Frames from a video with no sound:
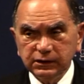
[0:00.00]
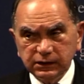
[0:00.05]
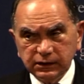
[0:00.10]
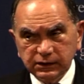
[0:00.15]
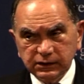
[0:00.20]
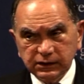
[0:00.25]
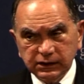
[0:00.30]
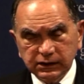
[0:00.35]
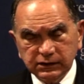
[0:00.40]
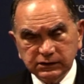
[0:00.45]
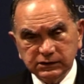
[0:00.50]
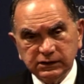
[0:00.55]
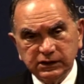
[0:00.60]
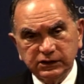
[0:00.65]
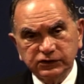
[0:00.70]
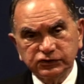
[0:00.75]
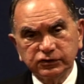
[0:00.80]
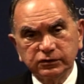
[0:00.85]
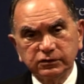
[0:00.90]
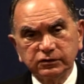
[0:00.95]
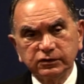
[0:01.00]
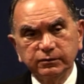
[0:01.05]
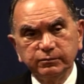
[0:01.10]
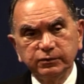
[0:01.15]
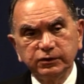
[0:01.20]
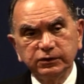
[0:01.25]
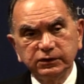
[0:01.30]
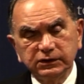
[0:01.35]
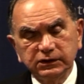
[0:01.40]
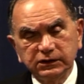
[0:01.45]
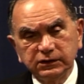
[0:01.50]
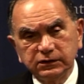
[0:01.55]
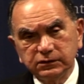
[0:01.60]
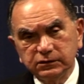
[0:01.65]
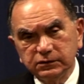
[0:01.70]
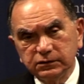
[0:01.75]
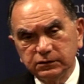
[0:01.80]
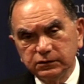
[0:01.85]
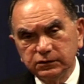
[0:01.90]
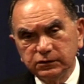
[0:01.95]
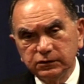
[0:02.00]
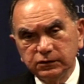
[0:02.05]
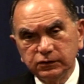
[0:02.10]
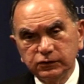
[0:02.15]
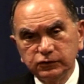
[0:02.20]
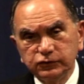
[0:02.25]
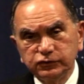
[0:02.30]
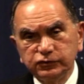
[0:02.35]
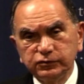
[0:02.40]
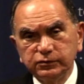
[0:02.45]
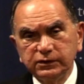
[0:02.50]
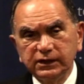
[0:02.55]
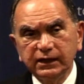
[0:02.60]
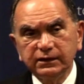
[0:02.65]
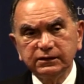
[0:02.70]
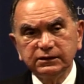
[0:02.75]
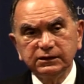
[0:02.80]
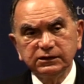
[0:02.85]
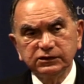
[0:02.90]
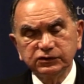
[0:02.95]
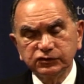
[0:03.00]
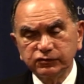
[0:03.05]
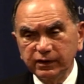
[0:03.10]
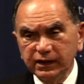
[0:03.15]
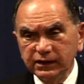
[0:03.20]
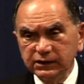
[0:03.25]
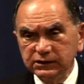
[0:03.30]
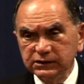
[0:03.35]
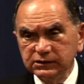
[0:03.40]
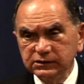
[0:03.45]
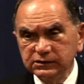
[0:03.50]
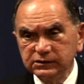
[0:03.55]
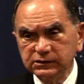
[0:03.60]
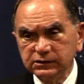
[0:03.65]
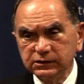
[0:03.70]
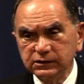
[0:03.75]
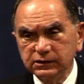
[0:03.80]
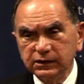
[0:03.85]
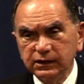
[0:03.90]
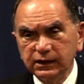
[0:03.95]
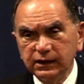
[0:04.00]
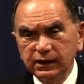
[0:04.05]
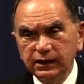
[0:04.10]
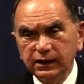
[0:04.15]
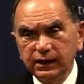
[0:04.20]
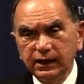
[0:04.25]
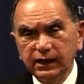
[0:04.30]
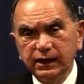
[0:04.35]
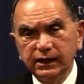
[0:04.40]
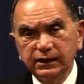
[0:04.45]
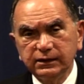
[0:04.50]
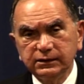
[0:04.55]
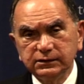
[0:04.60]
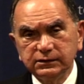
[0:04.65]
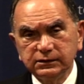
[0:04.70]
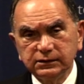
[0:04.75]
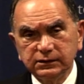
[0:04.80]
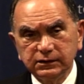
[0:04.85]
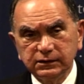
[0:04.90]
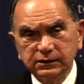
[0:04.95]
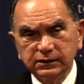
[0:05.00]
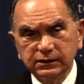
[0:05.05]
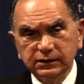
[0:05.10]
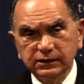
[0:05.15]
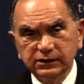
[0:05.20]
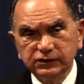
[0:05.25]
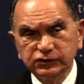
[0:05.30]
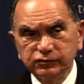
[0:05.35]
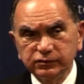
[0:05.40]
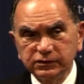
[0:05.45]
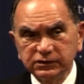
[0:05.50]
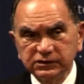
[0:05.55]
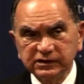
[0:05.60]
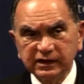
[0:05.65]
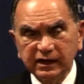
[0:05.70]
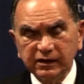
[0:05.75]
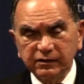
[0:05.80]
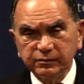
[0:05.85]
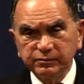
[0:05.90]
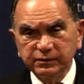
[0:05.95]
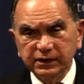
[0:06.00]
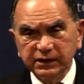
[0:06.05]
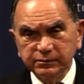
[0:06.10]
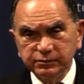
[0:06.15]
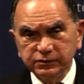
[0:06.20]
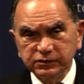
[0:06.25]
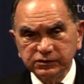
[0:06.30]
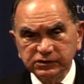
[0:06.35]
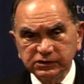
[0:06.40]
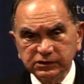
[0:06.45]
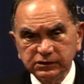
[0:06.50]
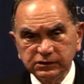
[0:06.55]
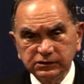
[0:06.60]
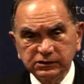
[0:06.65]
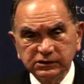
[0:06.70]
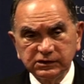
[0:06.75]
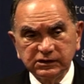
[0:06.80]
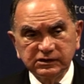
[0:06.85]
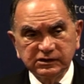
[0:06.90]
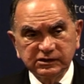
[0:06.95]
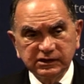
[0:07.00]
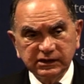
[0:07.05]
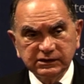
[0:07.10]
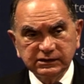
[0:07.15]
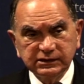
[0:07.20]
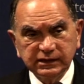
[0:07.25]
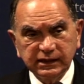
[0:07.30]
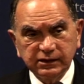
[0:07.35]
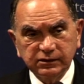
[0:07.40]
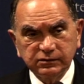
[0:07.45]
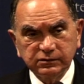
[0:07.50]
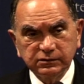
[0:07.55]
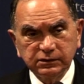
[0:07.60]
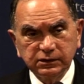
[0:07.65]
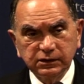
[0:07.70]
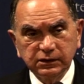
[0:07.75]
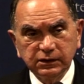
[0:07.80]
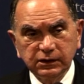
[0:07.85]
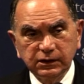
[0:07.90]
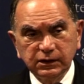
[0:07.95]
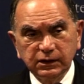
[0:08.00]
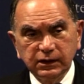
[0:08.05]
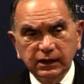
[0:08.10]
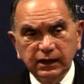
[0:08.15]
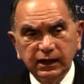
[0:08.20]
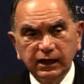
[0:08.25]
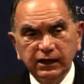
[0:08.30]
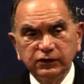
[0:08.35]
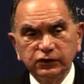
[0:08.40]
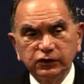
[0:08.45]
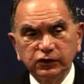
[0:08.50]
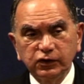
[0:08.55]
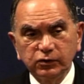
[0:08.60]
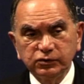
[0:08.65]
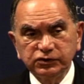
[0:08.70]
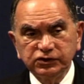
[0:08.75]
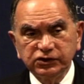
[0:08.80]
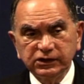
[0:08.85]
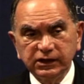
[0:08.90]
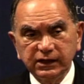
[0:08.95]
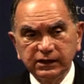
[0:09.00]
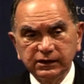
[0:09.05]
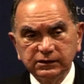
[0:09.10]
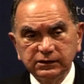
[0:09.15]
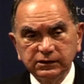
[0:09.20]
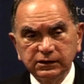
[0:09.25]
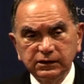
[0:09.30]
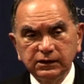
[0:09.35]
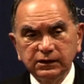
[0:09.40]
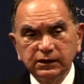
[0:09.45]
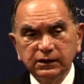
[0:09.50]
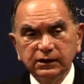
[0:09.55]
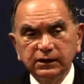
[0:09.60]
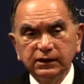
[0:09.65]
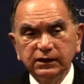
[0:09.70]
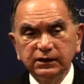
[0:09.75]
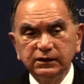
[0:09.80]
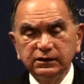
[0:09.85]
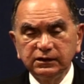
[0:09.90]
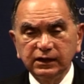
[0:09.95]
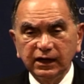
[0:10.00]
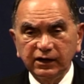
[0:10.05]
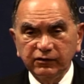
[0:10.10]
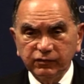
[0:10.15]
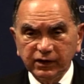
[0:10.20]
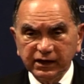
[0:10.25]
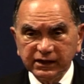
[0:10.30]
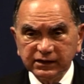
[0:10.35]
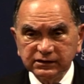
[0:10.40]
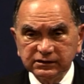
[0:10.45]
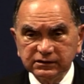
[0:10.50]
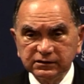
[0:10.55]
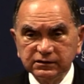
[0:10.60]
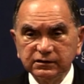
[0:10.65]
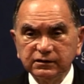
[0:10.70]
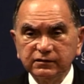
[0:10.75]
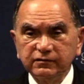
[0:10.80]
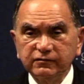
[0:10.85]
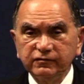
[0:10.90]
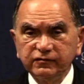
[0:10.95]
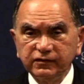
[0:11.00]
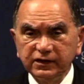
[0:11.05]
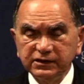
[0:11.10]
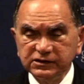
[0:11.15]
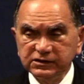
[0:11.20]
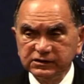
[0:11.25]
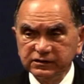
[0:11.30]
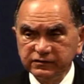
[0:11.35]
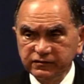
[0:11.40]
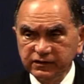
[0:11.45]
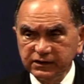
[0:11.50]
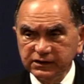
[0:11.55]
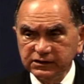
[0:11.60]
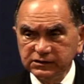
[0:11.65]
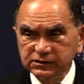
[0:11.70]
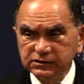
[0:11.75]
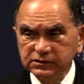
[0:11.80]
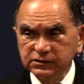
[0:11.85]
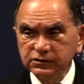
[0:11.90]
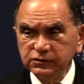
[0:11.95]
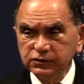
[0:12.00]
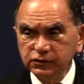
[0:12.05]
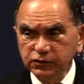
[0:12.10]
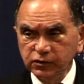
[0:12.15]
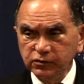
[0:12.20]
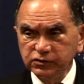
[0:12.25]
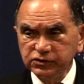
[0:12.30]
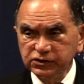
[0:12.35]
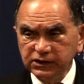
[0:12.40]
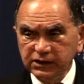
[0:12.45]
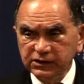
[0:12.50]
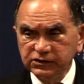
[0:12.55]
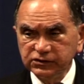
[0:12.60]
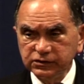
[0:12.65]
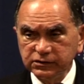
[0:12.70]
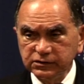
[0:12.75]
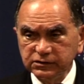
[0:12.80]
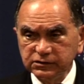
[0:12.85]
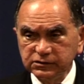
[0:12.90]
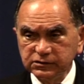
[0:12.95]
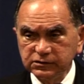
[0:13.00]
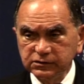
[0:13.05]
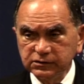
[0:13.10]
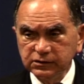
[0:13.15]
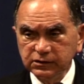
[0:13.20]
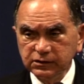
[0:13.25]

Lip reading: in the international community, to get the Israelis and Israel's Arab neighbors to sit down and negotiate in direct, face-to-face negotiations.